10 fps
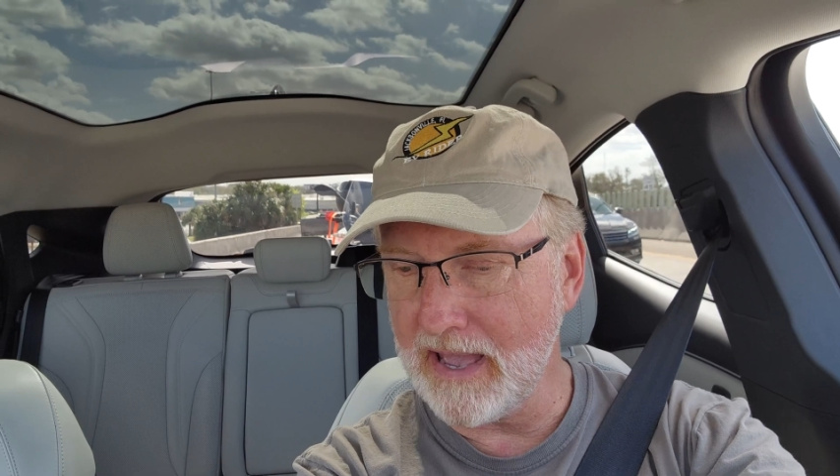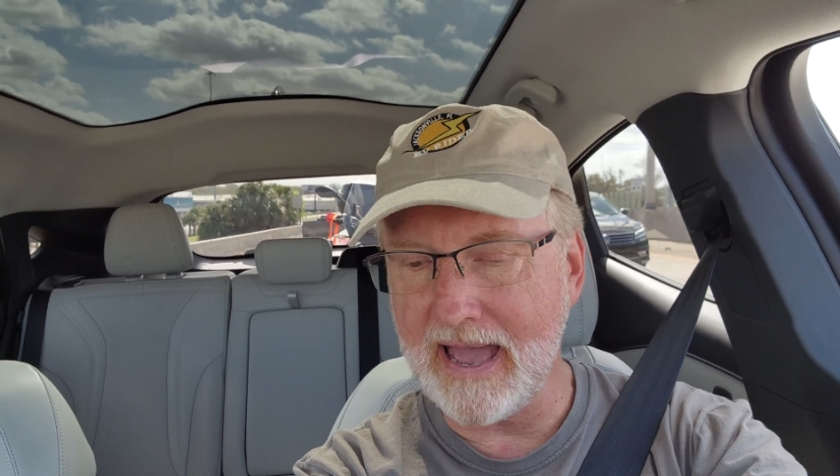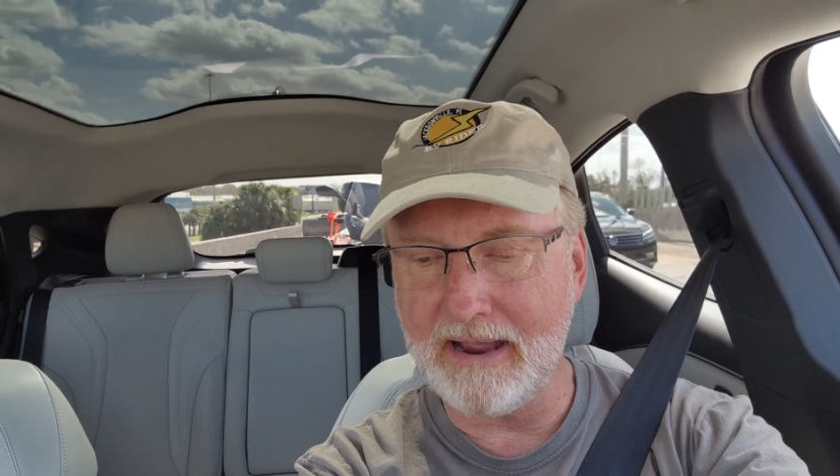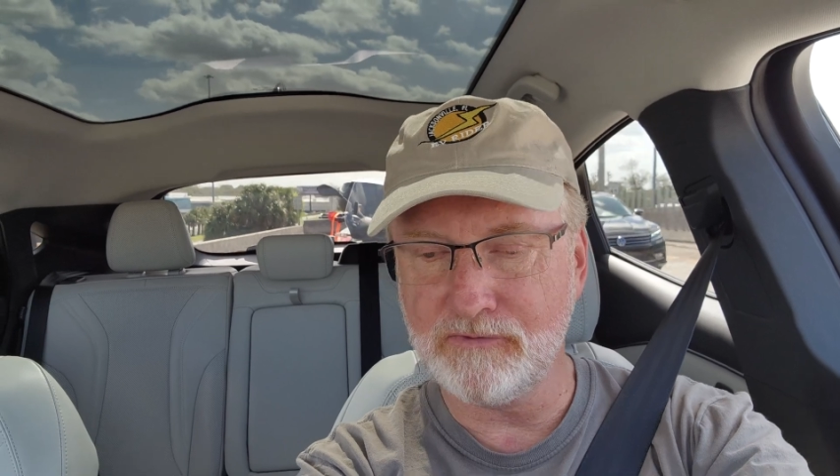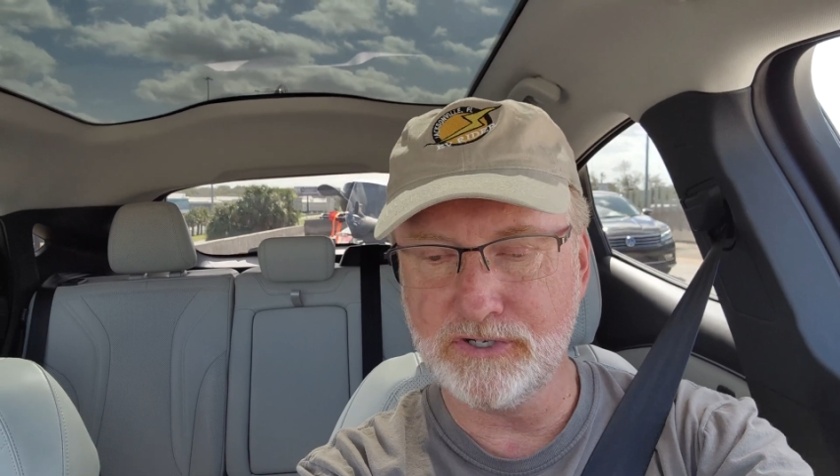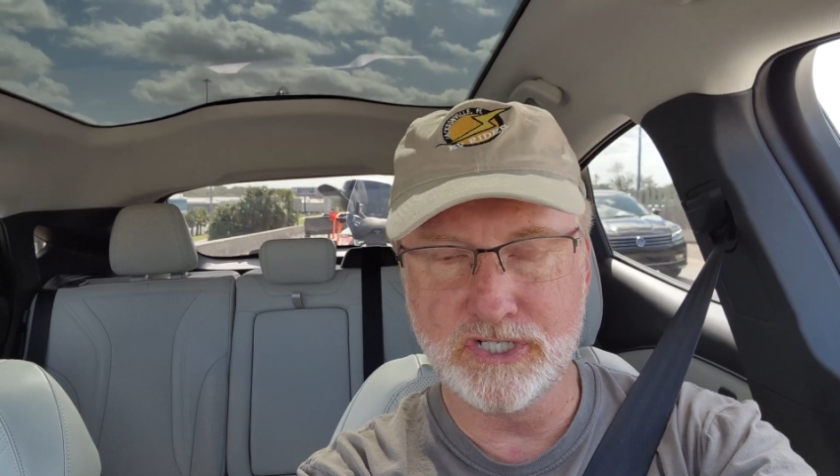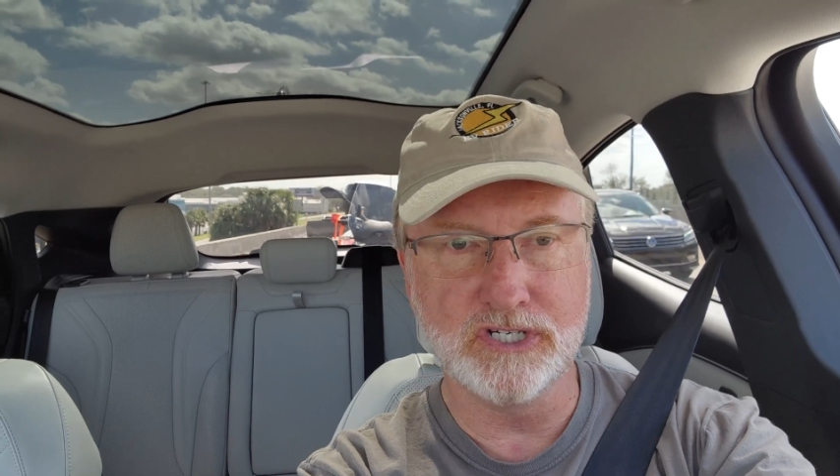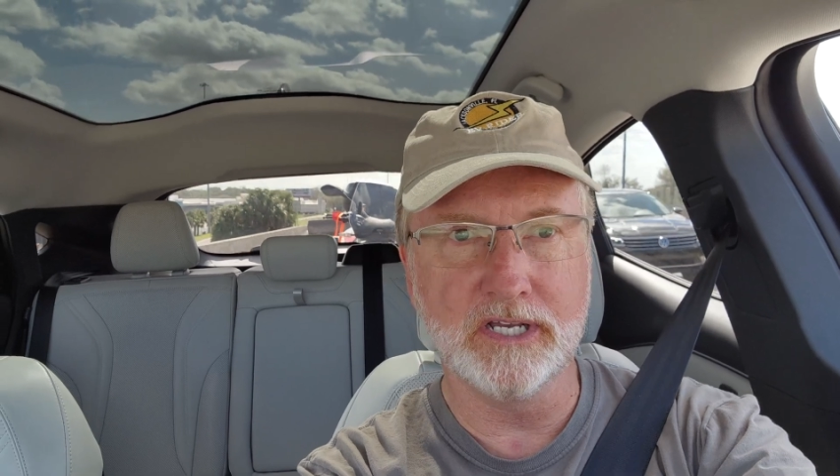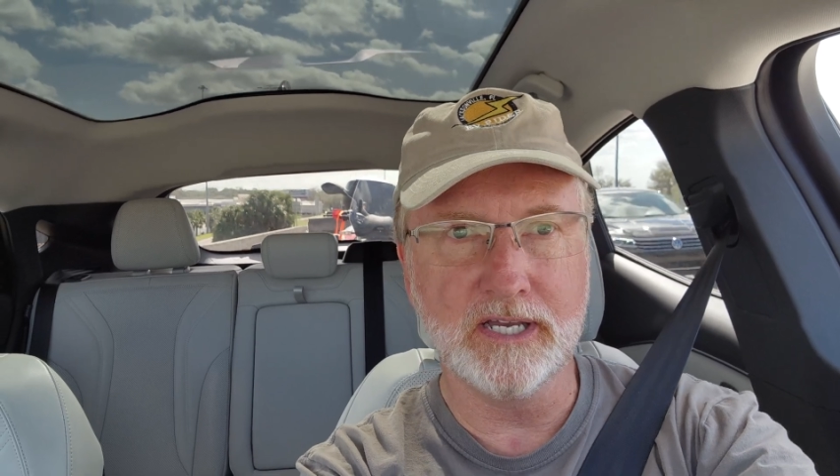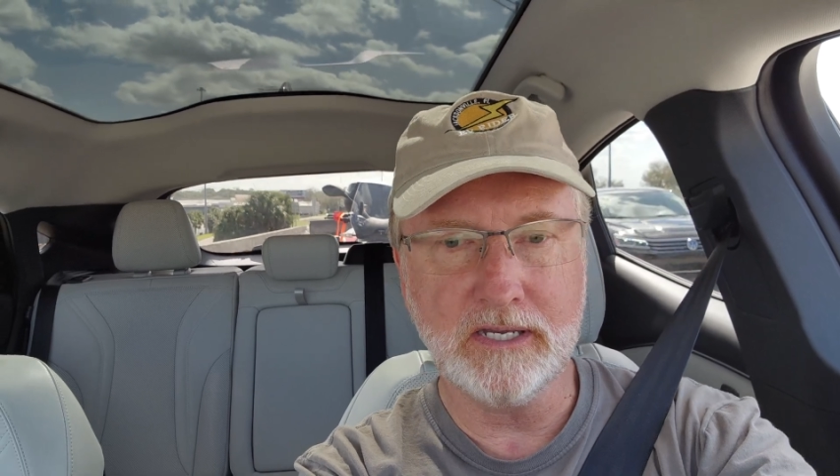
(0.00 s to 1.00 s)

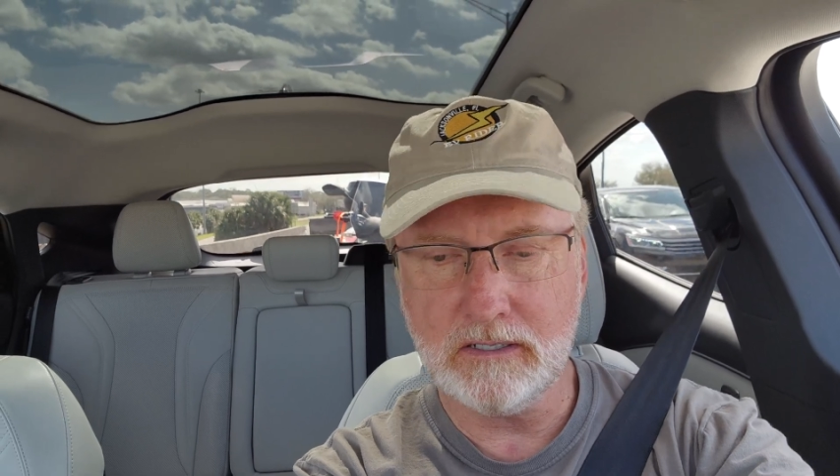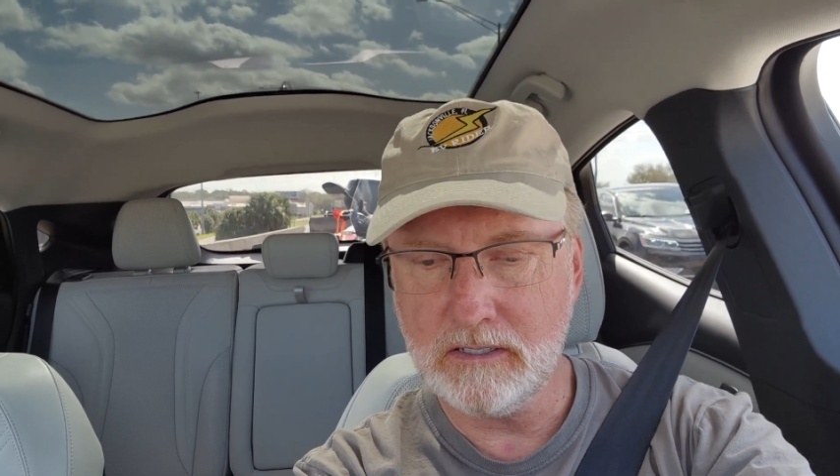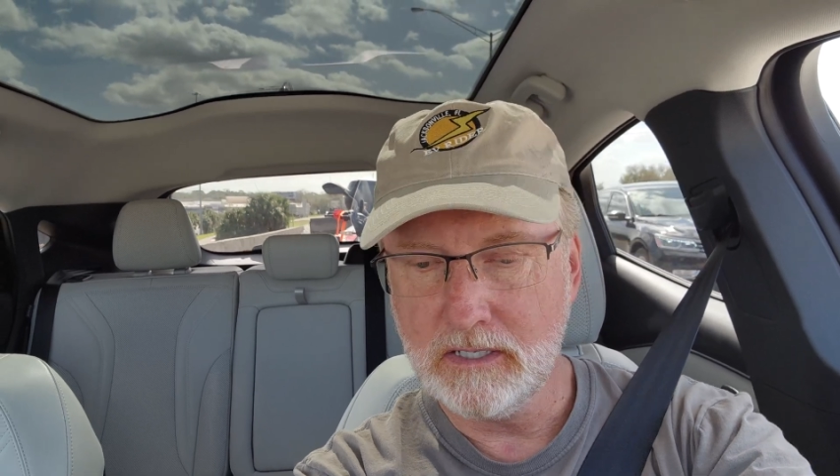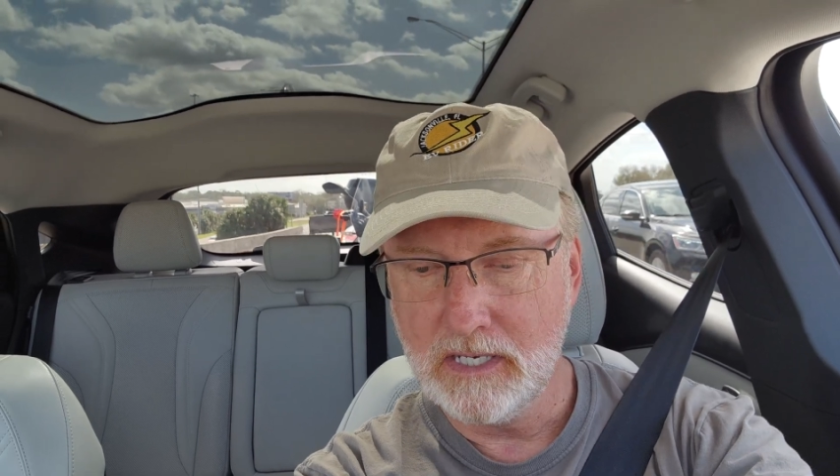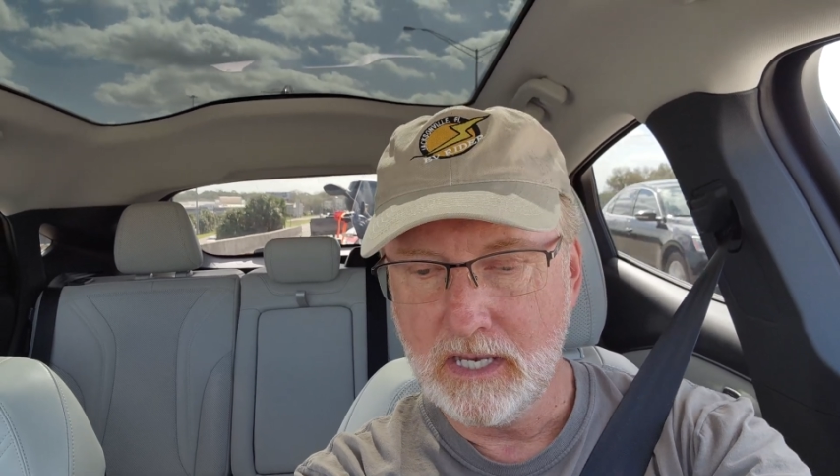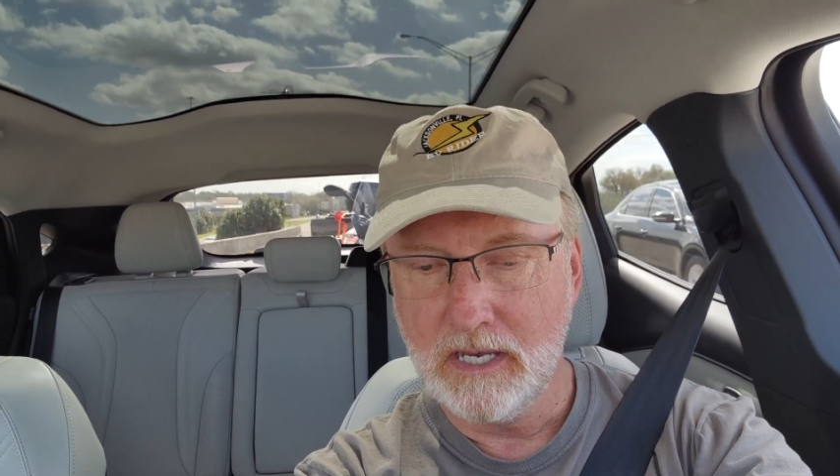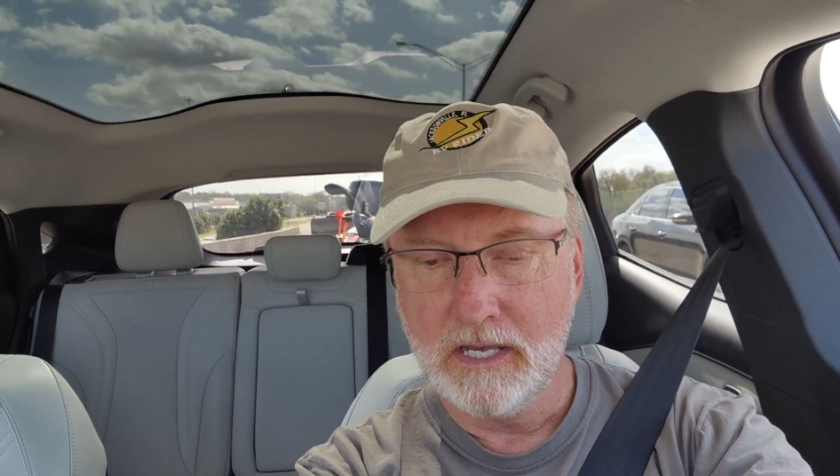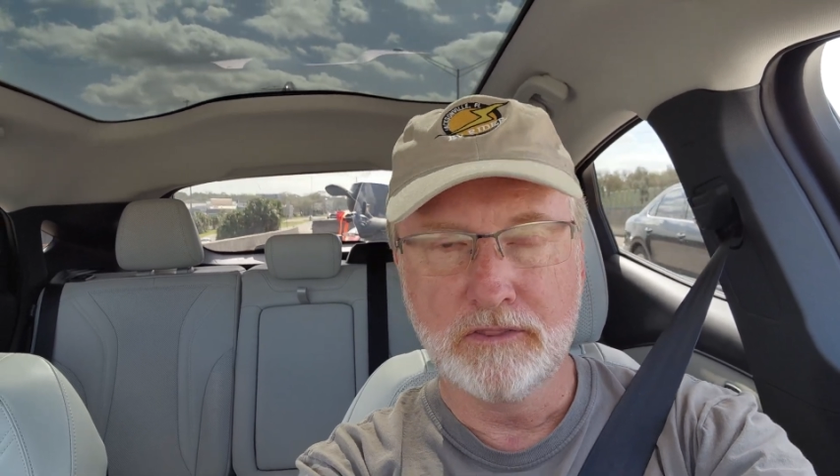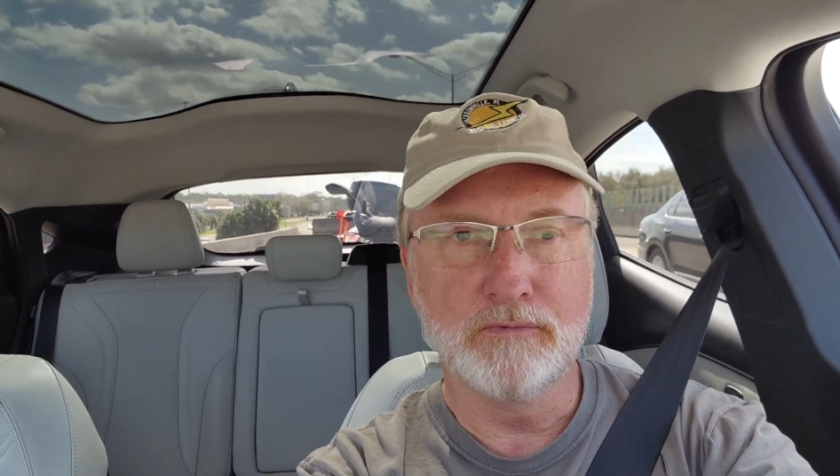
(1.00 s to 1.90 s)
averaging